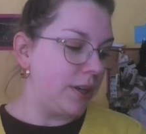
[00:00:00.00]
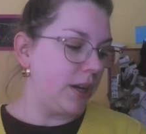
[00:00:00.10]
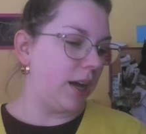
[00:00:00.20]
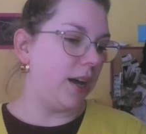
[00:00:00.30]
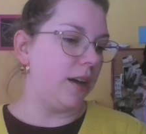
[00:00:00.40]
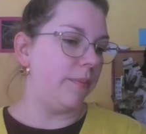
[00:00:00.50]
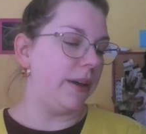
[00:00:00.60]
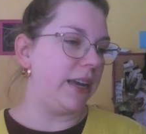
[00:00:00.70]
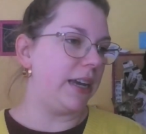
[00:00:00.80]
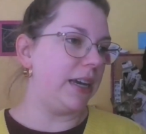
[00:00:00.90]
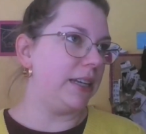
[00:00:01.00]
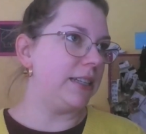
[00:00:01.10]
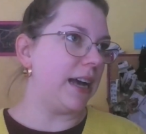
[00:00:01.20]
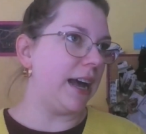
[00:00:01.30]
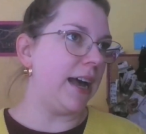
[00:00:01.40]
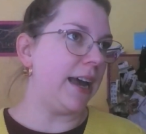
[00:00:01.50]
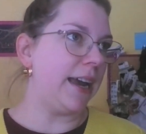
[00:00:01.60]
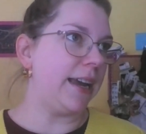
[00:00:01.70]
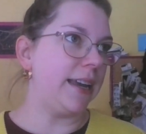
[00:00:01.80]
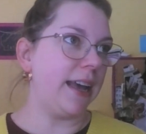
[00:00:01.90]
And
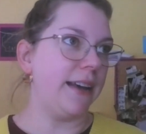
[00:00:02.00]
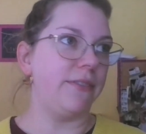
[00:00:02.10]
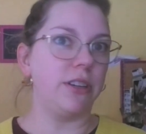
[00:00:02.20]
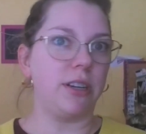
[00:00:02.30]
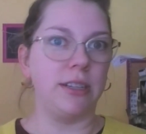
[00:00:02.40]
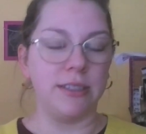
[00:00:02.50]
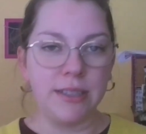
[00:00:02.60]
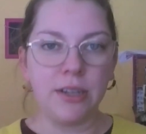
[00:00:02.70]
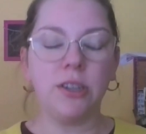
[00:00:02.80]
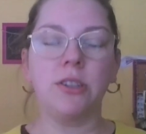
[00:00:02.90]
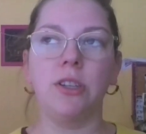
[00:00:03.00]
I have considered,